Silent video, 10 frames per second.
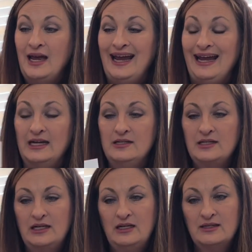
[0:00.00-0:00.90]
And
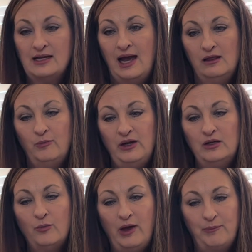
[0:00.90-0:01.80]
it is a
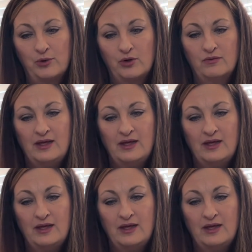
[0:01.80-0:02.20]
jalapeno pepper